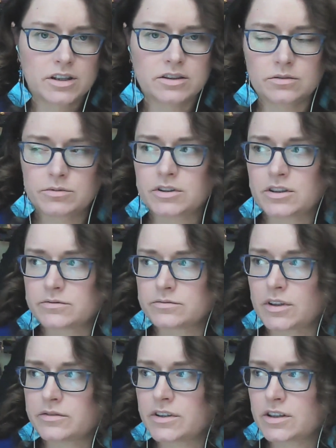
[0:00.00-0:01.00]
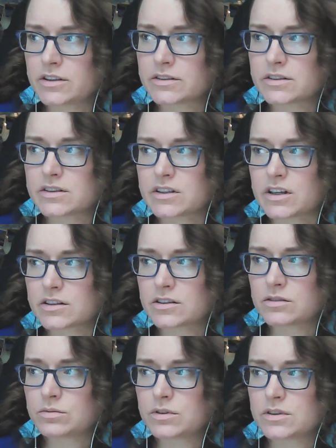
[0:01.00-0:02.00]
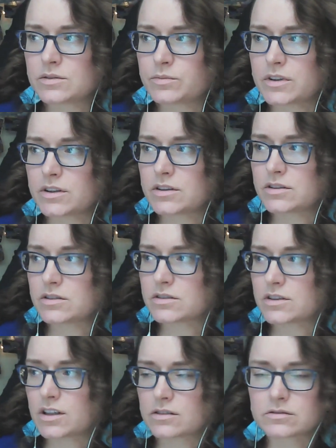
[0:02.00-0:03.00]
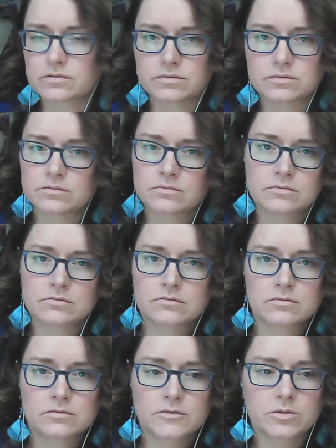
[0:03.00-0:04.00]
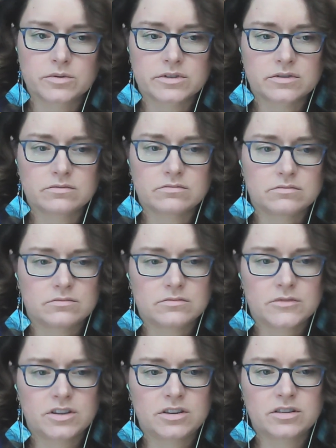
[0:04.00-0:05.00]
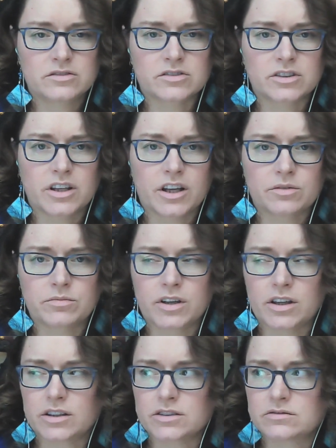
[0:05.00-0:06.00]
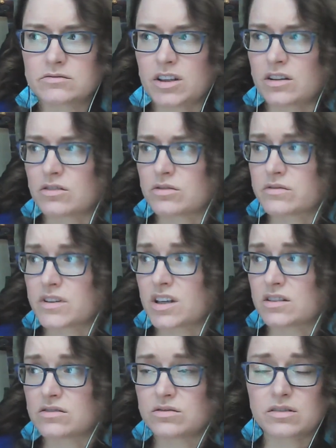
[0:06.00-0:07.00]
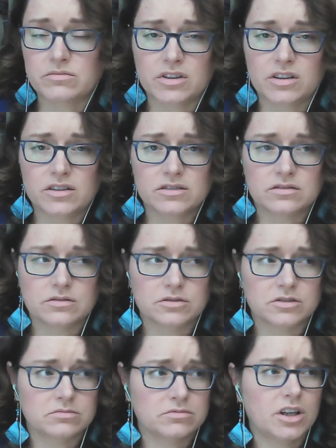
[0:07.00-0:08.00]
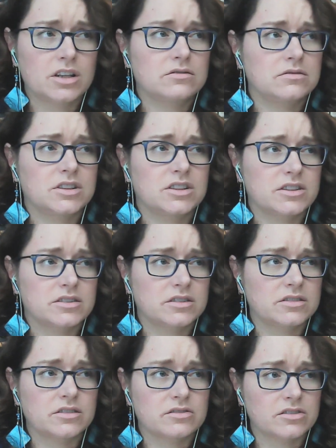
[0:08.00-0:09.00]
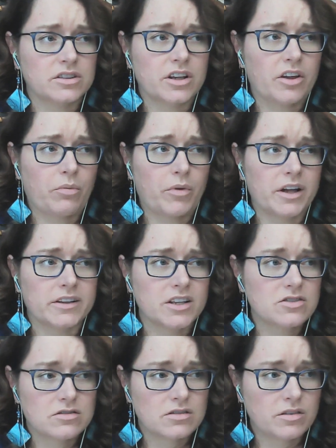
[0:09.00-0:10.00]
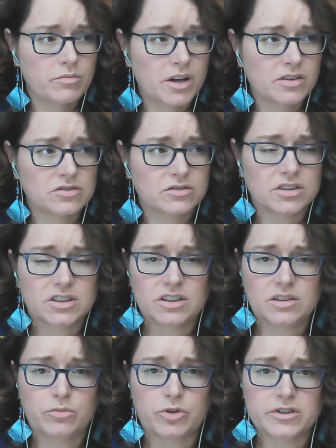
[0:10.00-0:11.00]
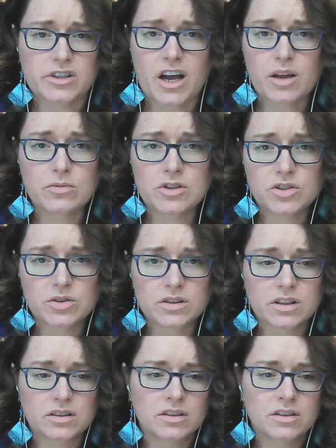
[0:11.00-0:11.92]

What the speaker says: I mean, I think I started once, but it's just kind of, it didn't really get my, I don't know if I had to do something else or what. It just didn't really get my attention that much, or I needed more time into it.